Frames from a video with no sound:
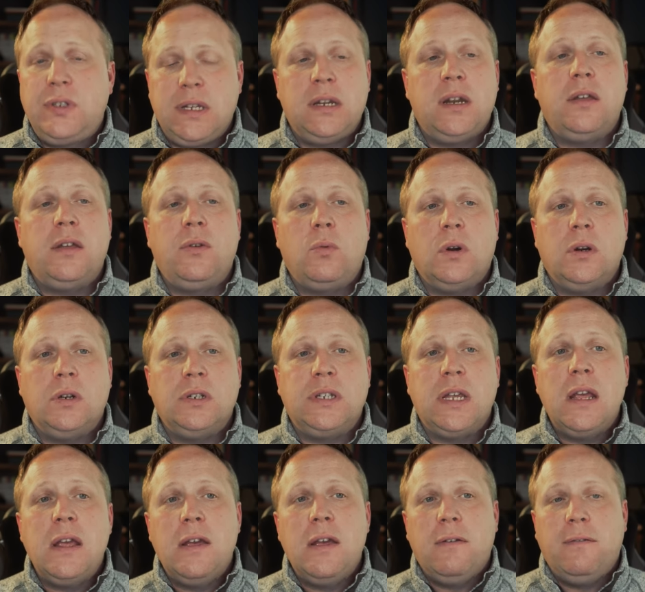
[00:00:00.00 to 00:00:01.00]
In other words,
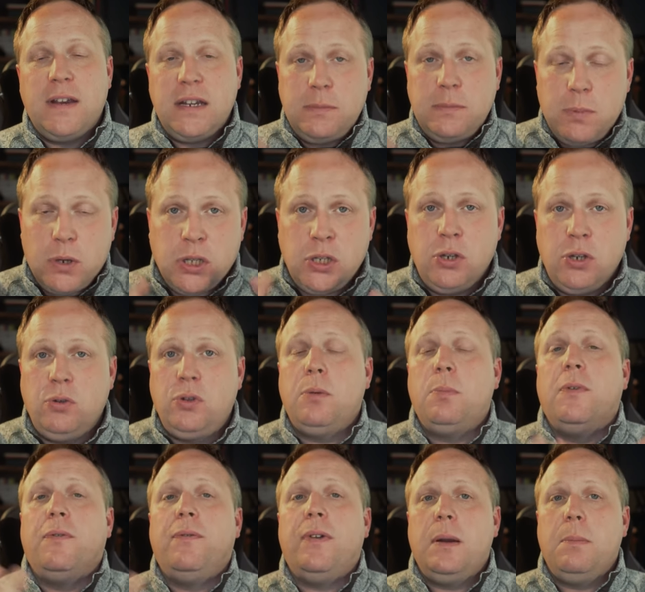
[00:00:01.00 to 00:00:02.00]
Facebook and
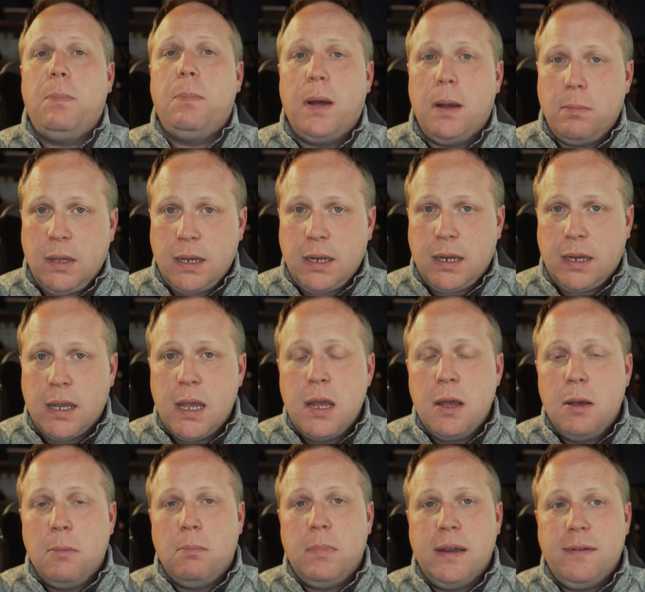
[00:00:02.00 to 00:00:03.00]
YouTube are very public,
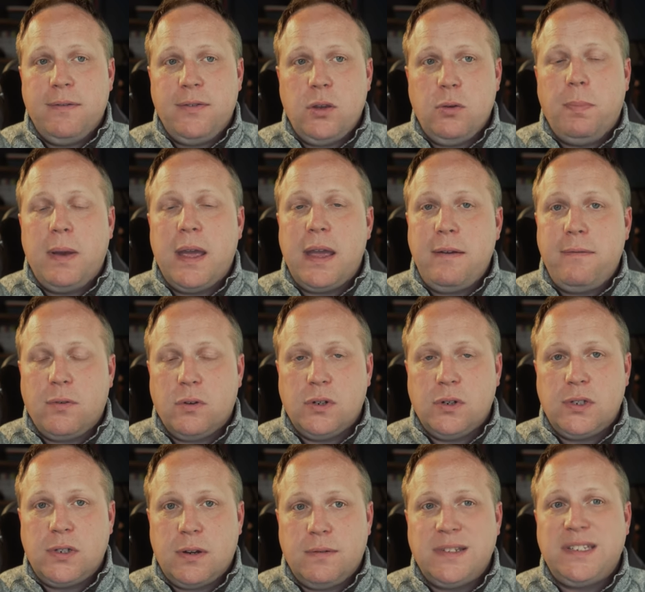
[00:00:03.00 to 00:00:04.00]
but if you pay for a
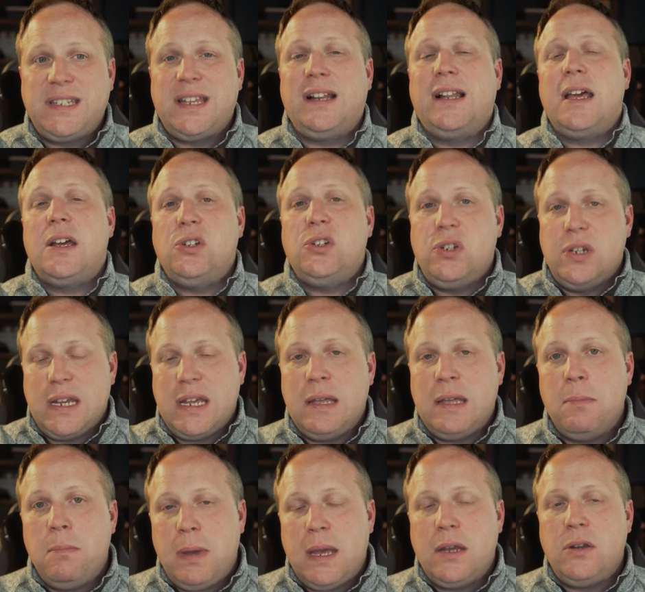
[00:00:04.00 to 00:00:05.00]
service that allows you to
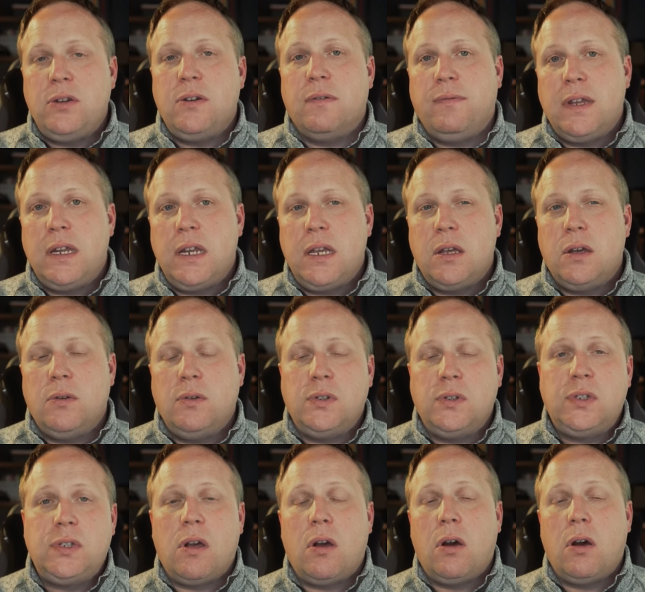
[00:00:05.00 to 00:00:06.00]
embed your
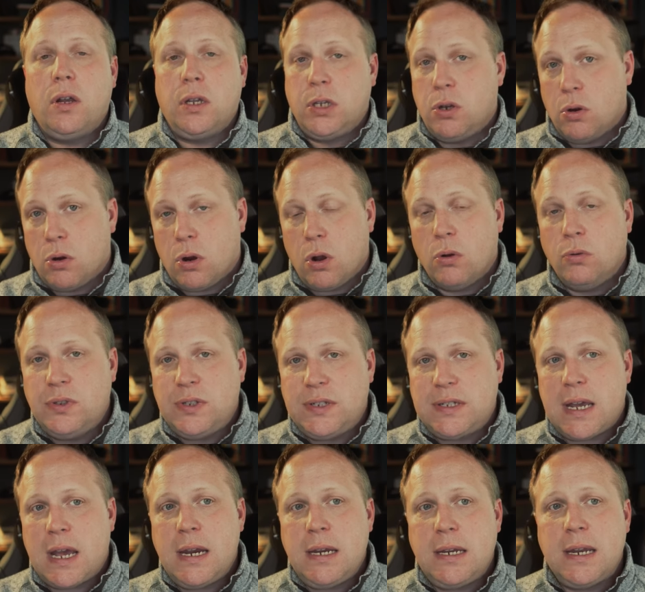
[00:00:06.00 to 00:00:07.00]
videos on your own
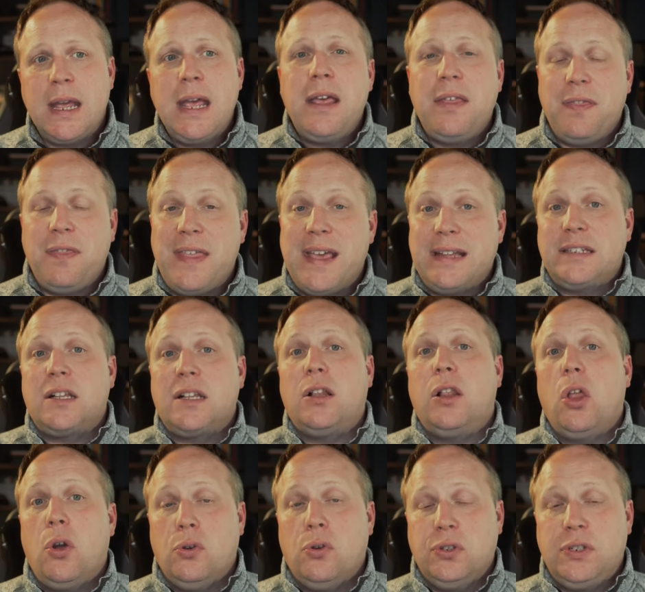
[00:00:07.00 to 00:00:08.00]
site, that's
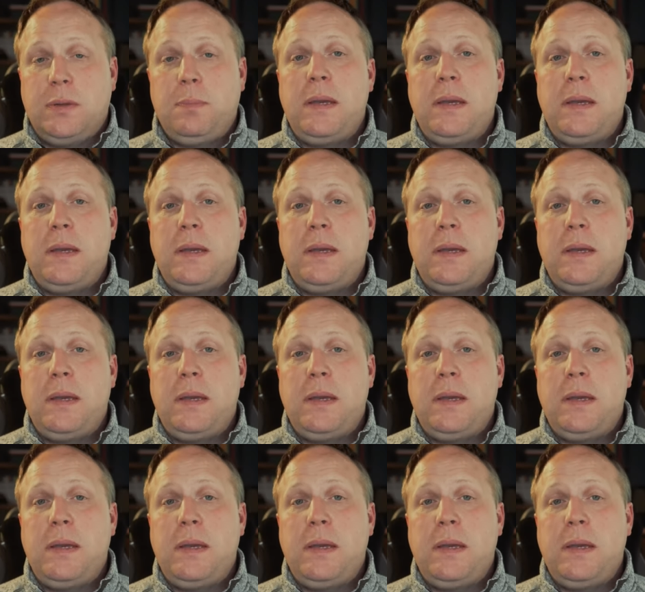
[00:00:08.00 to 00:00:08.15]
closed.